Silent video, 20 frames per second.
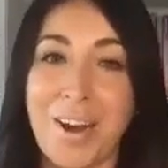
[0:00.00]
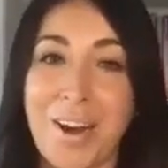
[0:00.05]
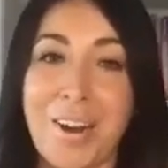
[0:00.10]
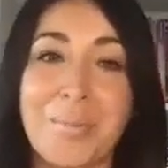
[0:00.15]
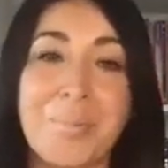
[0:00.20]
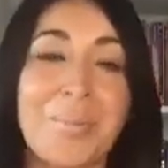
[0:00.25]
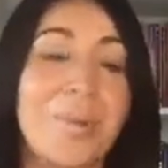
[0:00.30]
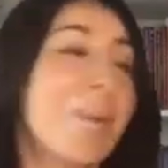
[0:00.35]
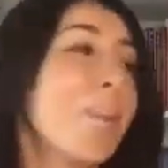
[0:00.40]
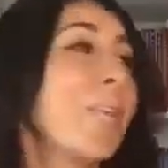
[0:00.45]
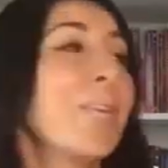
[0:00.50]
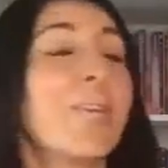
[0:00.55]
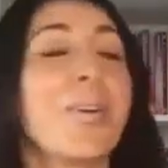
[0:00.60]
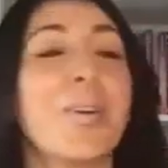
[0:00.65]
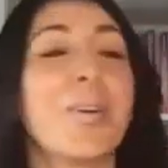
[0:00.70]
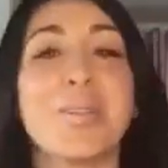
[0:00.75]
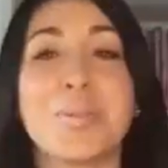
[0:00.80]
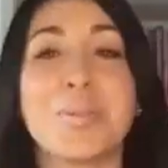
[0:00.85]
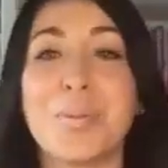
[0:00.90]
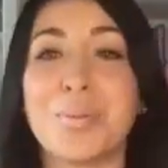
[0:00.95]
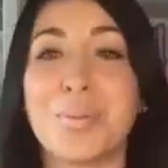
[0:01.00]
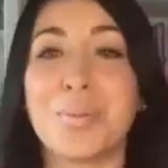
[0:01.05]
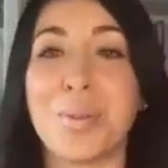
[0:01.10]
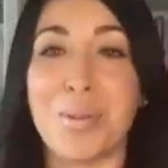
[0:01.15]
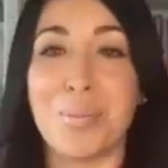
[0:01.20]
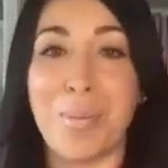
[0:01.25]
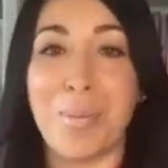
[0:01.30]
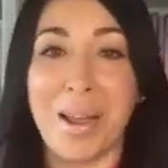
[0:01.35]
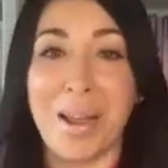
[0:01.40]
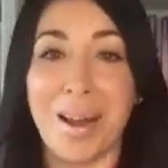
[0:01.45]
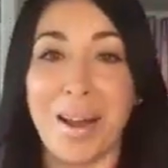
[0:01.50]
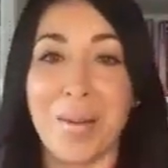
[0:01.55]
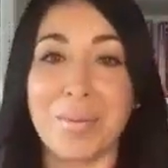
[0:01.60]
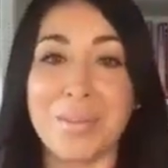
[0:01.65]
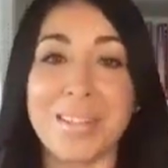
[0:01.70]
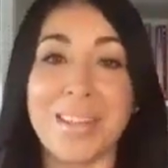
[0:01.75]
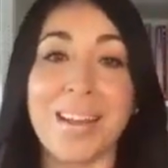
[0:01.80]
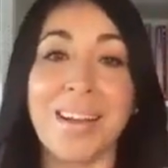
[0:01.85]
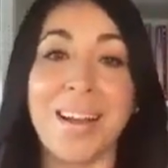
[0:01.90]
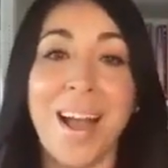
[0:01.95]
And one of the girls was with me. And I
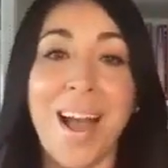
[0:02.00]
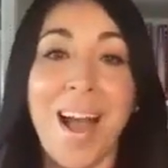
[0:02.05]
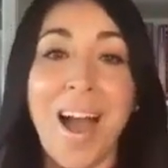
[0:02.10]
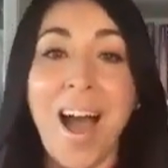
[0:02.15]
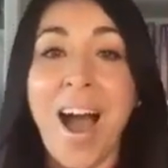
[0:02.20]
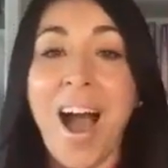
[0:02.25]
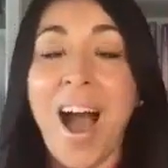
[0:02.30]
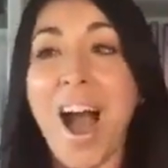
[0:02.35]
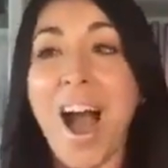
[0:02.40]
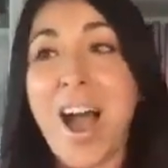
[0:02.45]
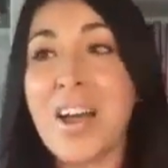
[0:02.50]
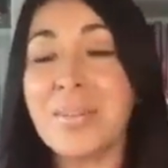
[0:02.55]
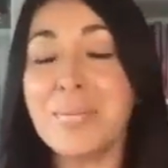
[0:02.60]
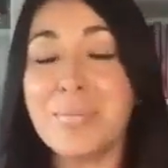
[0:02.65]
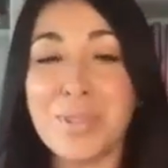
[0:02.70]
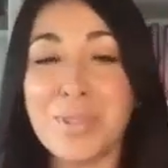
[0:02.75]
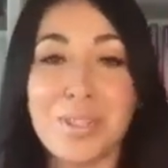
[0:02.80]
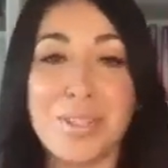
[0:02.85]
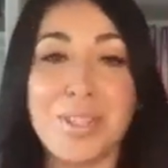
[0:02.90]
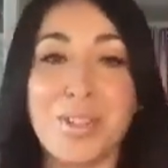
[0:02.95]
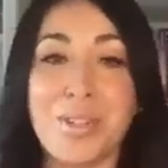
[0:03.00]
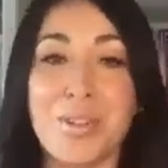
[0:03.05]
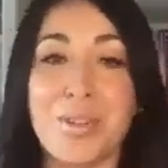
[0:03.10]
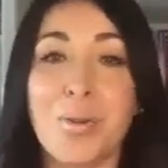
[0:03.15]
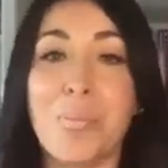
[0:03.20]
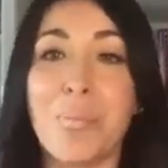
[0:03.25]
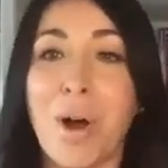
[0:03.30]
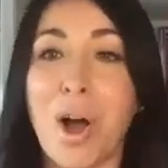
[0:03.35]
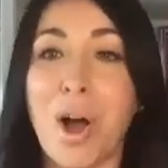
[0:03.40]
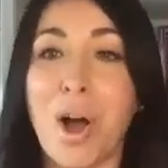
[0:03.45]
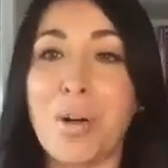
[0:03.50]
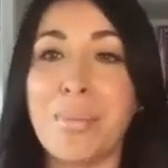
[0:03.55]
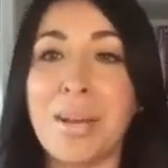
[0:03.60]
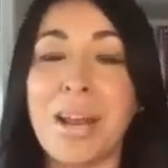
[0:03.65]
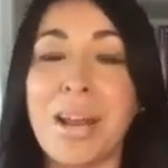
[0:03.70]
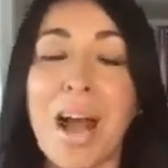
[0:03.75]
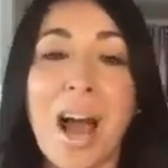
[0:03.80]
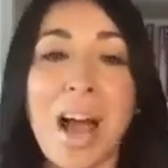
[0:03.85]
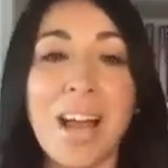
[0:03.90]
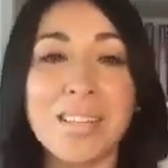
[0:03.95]
was like, I'm just a new mom
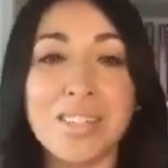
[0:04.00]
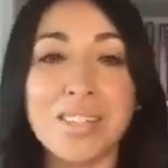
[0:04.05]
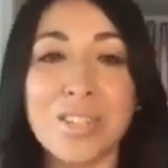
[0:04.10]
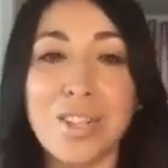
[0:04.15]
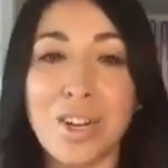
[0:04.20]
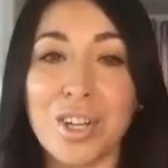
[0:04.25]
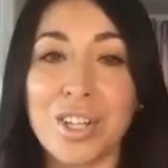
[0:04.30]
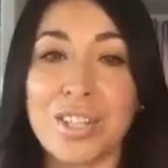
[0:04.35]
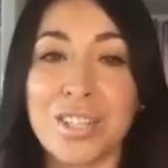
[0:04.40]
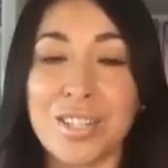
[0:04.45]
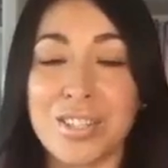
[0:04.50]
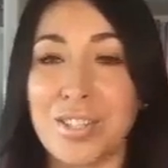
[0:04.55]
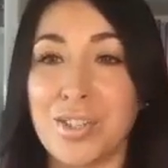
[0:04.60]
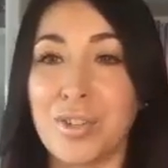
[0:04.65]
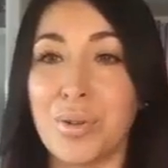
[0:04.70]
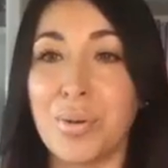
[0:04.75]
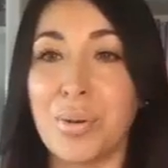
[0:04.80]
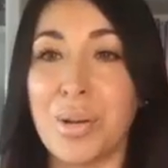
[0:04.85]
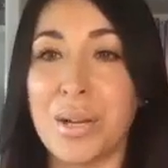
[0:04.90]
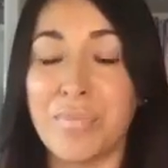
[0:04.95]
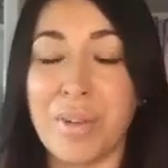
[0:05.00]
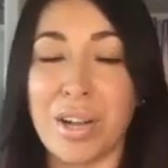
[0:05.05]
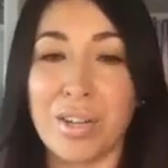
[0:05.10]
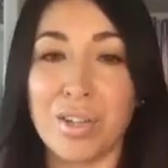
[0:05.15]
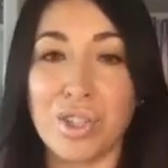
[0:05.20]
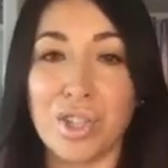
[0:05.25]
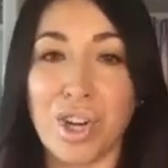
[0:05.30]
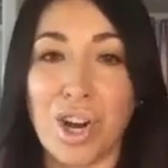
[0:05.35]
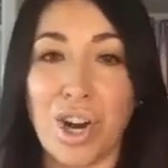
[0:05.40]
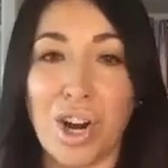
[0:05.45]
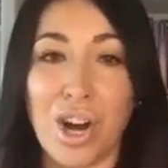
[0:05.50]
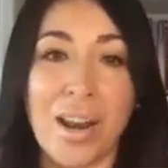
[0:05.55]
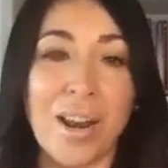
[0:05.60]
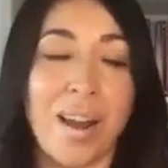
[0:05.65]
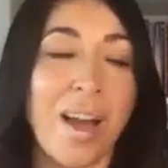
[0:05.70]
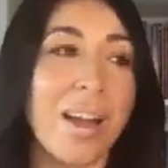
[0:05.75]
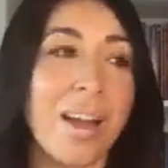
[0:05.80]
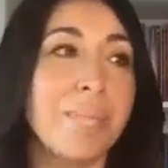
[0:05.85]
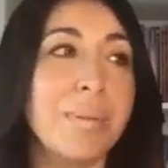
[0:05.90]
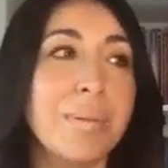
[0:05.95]
and I started this new adventure and
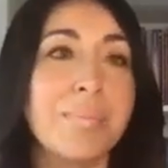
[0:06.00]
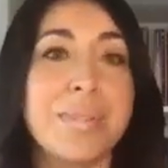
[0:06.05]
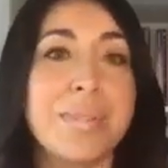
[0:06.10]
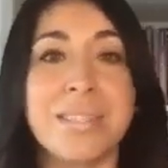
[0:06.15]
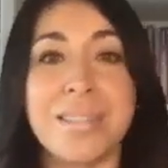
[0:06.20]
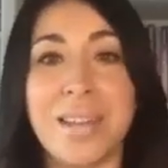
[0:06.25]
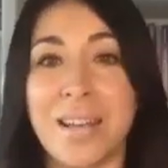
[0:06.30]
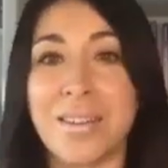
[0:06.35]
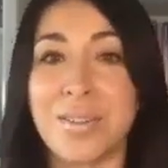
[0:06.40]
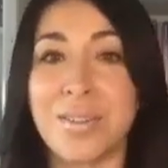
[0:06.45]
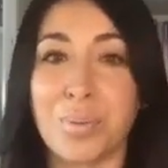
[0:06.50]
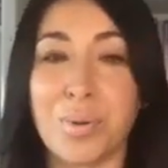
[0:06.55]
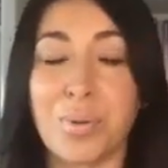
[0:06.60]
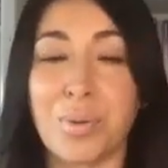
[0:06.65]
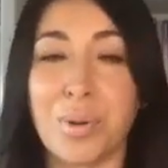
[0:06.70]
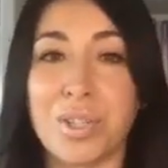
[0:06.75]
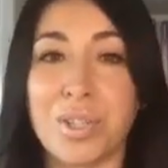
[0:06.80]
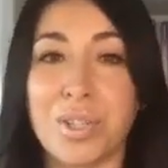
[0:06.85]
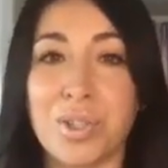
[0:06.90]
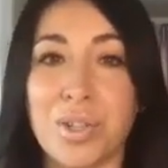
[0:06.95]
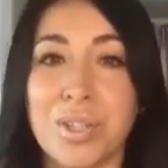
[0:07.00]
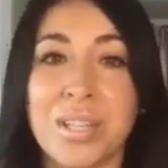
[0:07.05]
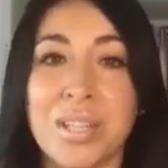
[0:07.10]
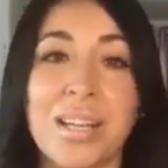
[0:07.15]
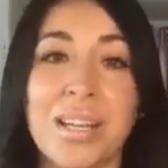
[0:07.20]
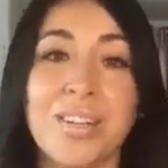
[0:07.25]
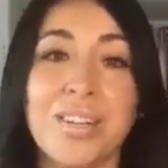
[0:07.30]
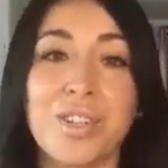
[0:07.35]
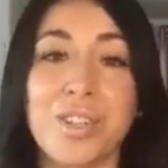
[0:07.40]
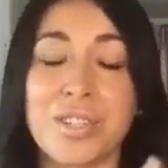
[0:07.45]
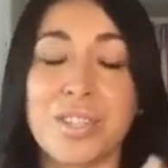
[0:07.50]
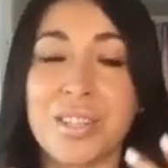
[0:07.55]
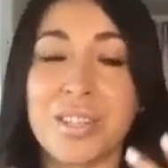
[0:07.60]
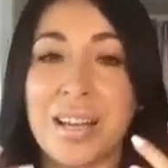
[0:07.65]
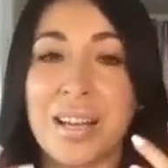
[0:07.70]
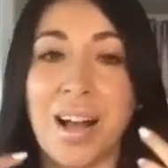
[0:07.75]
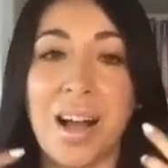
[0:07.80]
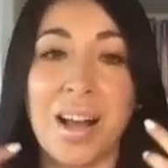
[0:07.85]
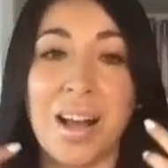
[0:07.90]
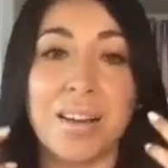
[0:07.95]
I'm obsessed with crystals. And I just like
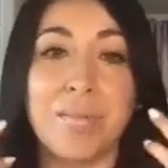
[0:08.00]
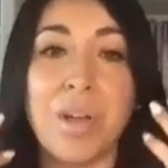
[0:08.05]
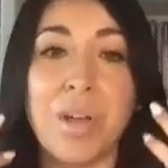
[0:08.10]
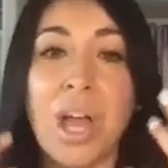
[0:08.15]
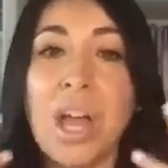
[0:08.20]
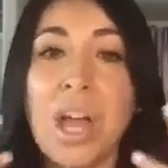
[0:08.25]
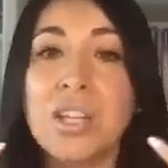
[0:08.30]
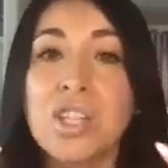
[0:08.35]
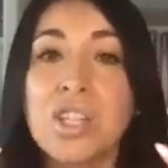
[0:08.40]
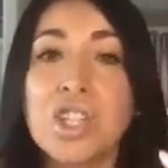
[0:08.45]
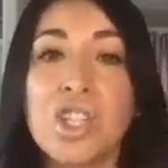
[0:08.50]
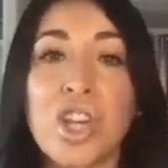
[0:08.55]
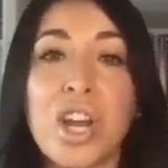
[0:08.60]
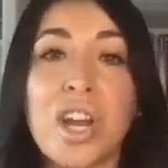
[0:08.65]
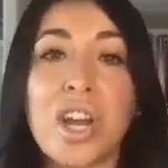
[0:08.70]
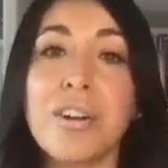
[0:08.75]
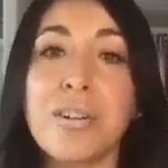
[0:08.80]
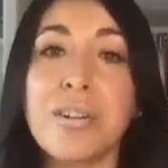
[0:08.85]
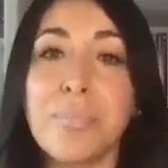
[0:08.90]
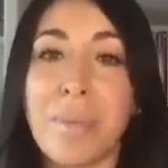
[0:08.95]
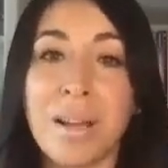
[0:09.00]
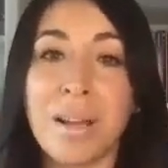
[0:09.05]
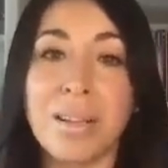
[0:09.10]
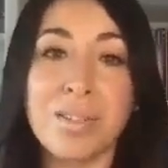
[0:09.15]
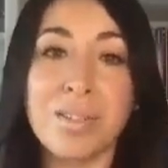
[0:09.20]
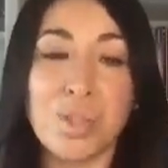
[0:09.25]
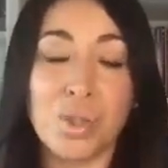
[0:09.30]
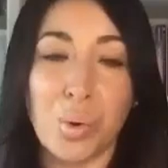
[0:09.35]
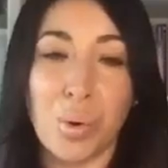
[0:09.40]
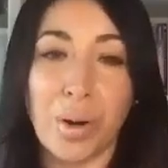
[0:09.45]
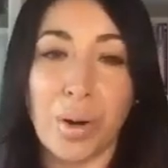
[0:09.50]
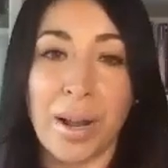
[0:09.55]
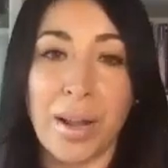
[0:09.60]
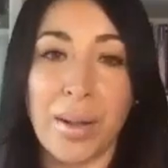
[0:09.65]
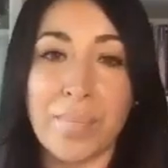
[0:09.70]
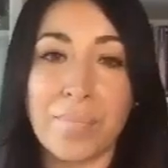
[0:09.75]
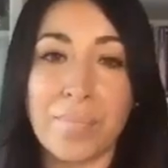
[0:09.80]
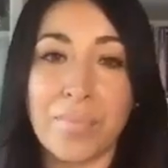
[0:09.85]
kind of shared my story.